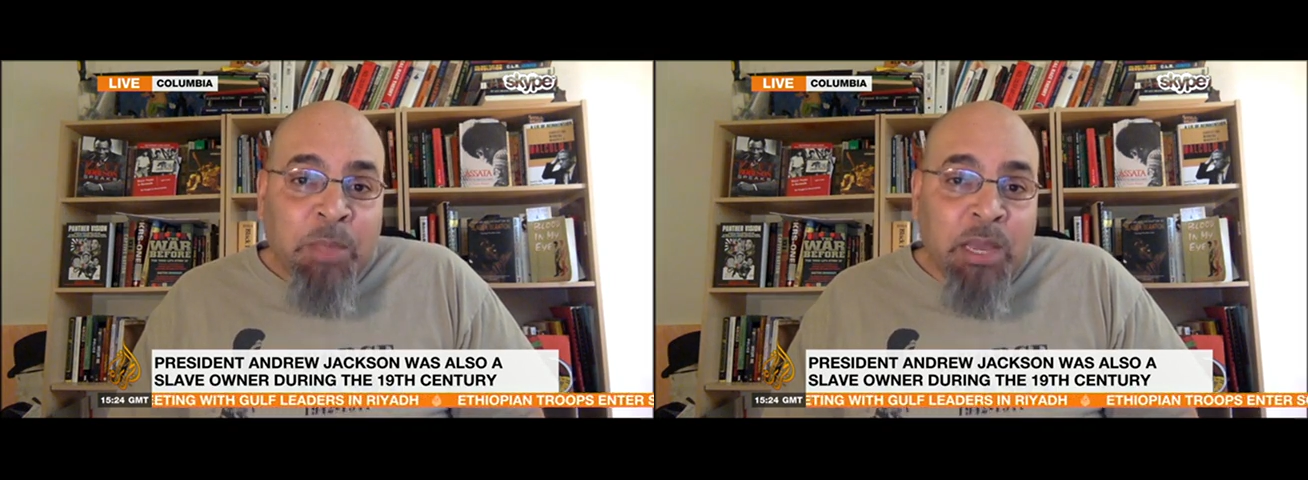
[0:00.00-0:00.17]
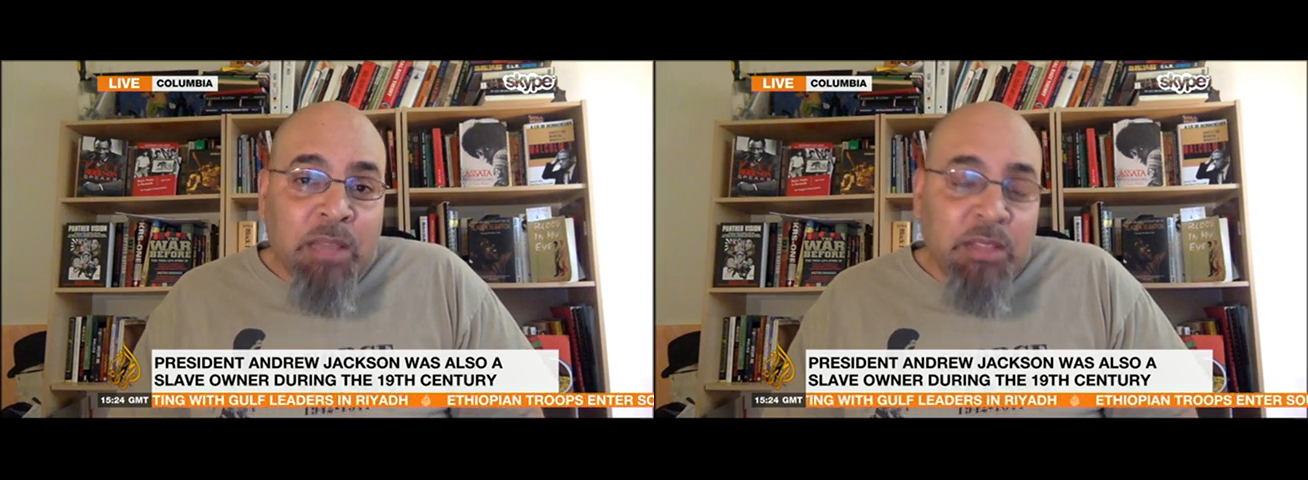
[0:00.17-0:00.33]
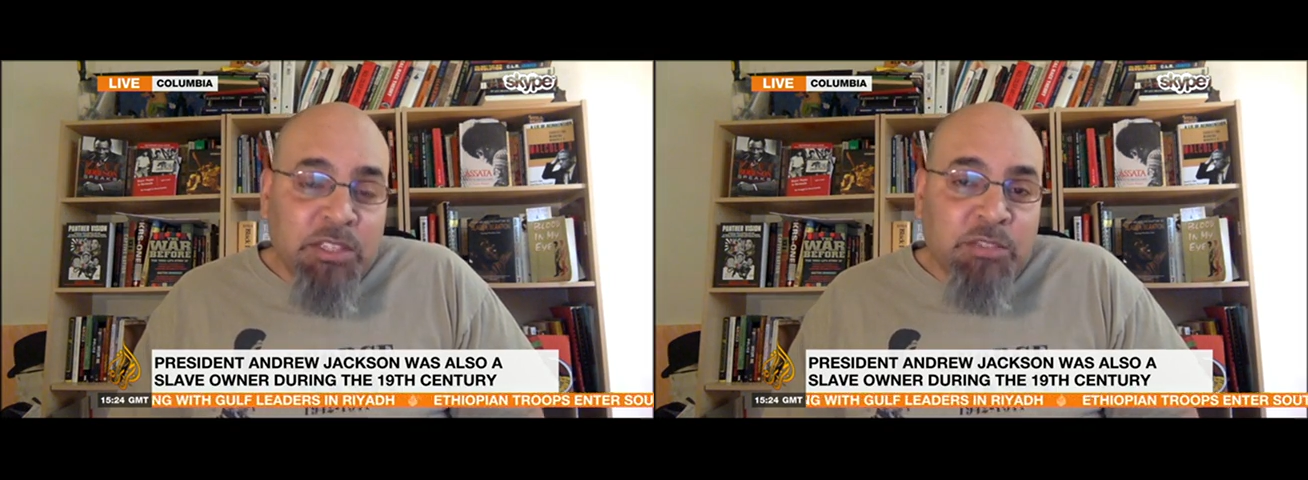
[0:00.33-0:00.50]

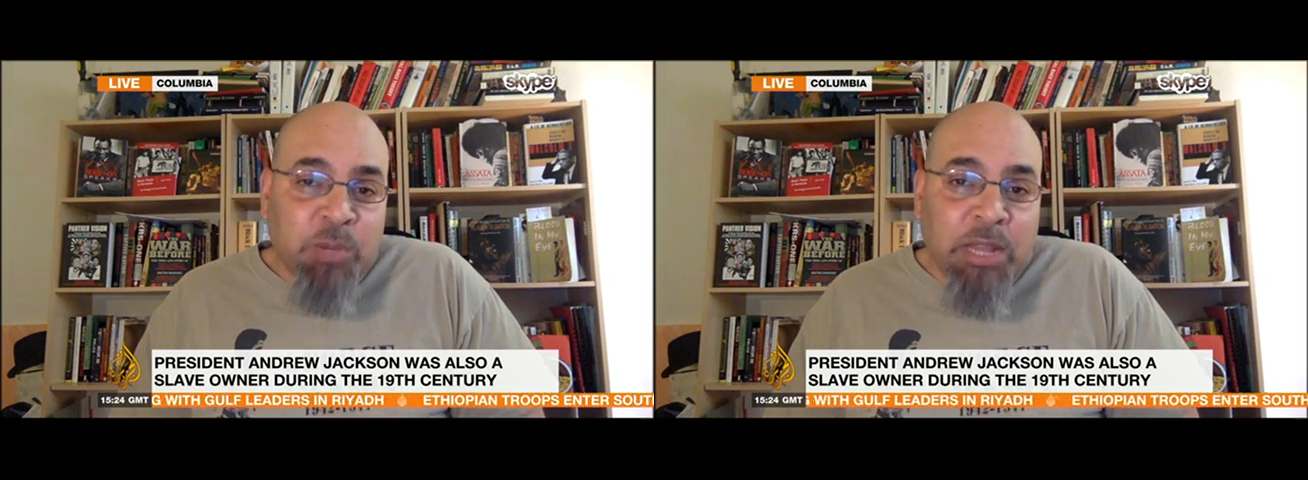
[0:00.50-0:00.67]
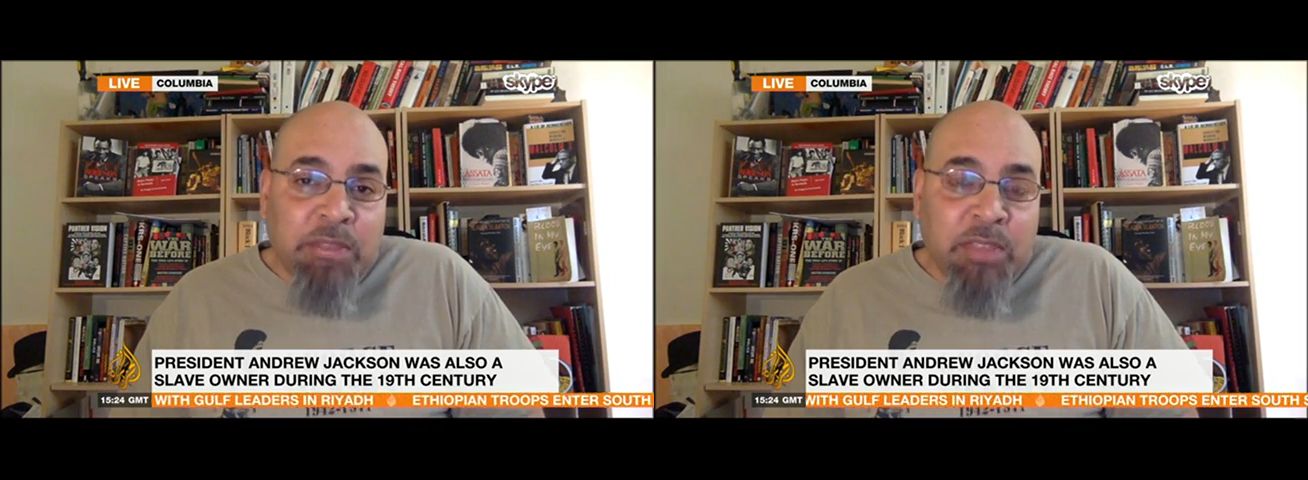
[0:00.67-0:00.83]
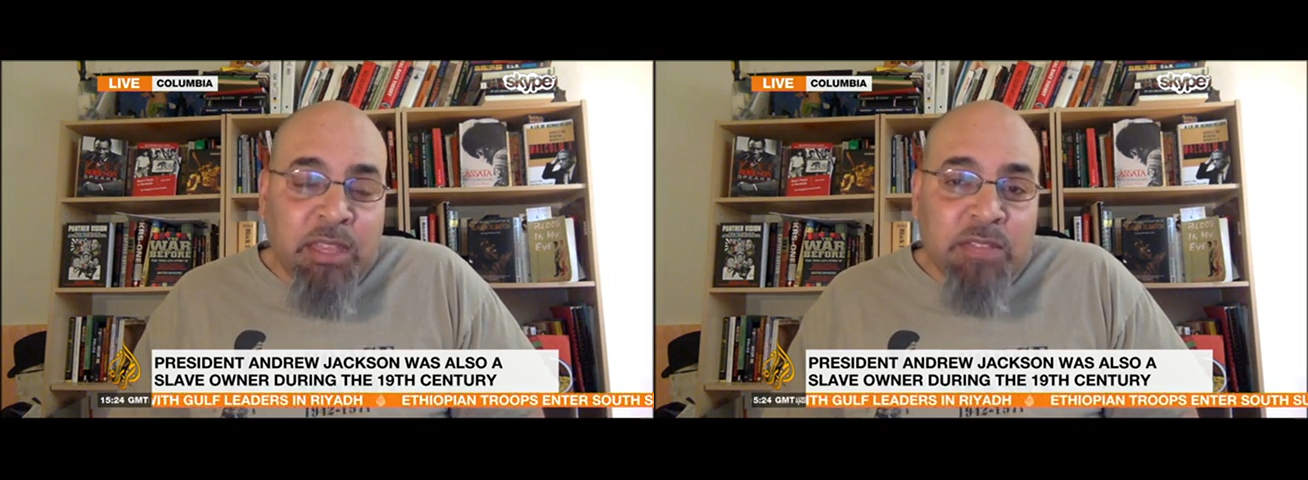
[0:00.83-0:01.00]
And this is what
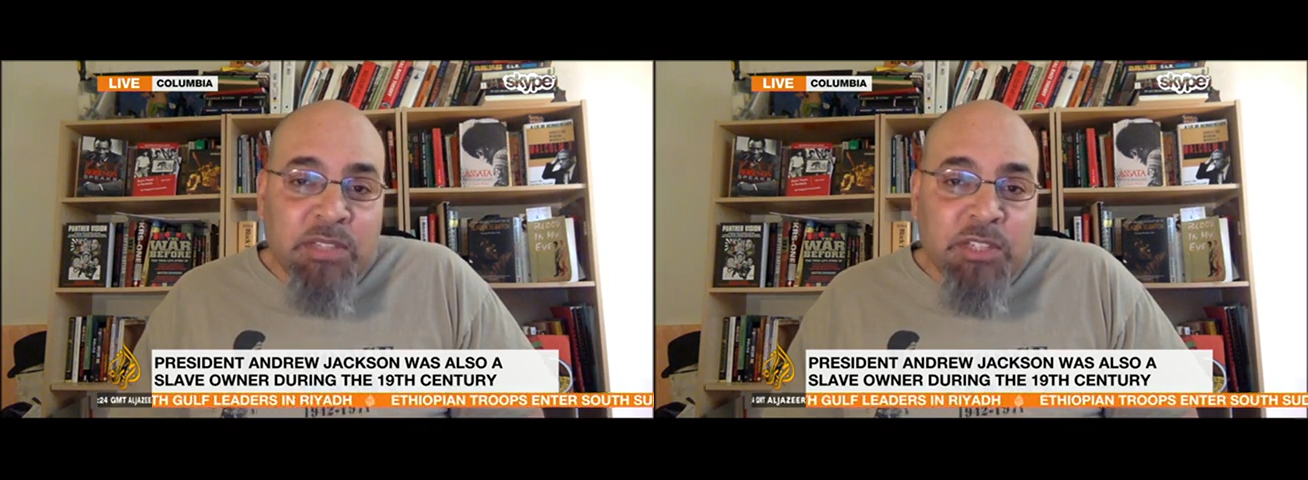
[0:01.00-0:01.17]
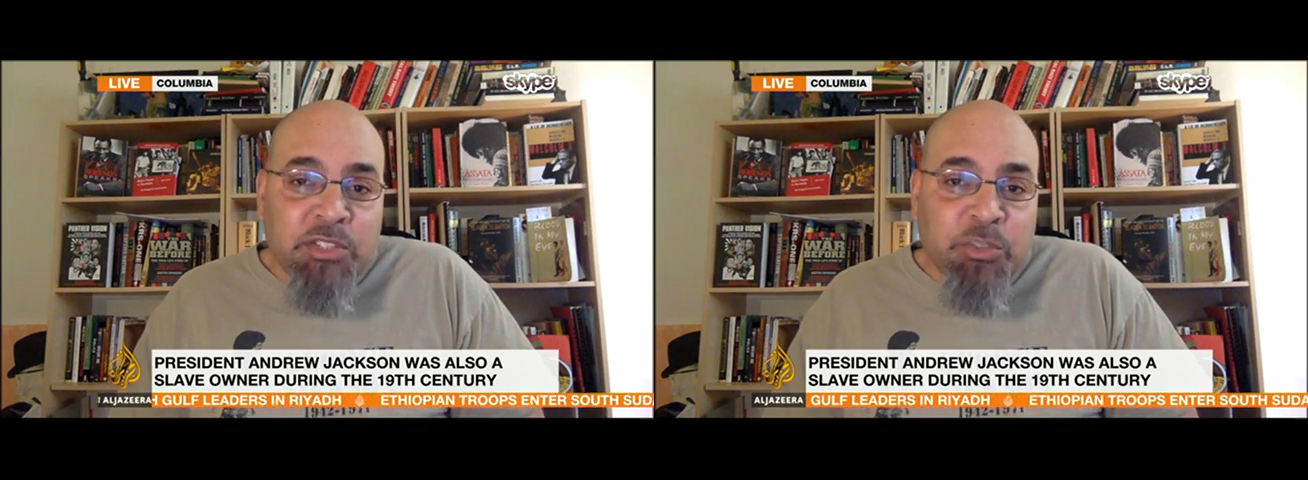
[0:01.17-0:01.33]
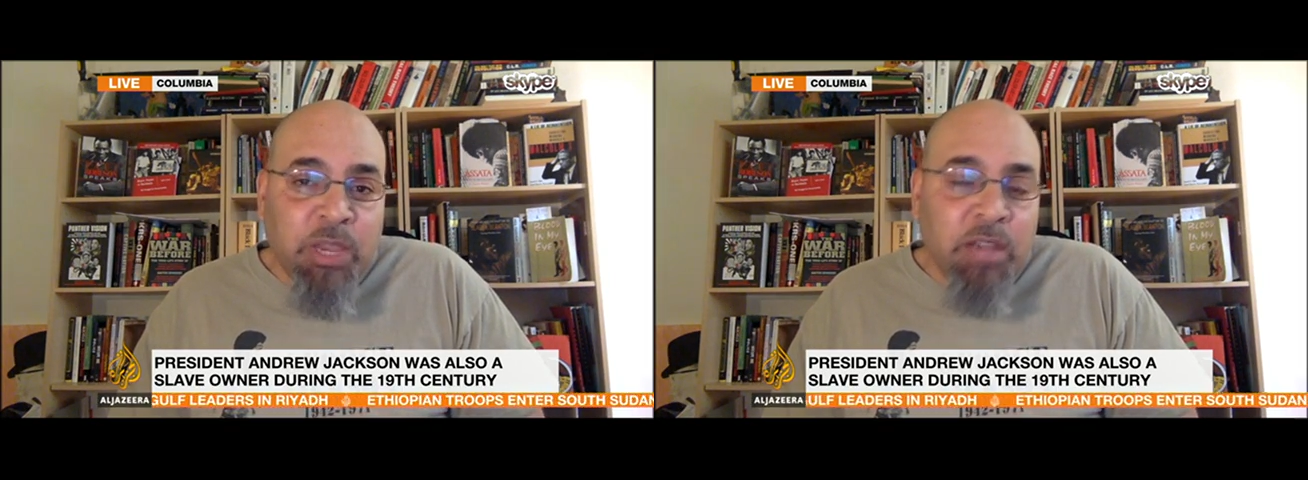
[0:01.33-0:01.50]
I think is the
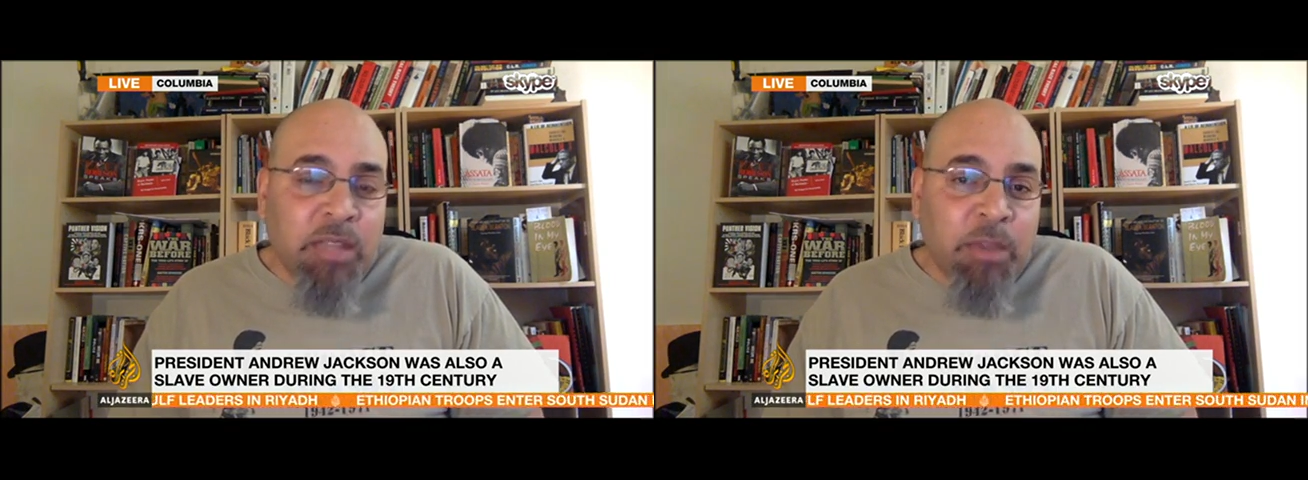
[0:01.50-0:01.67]
issue here.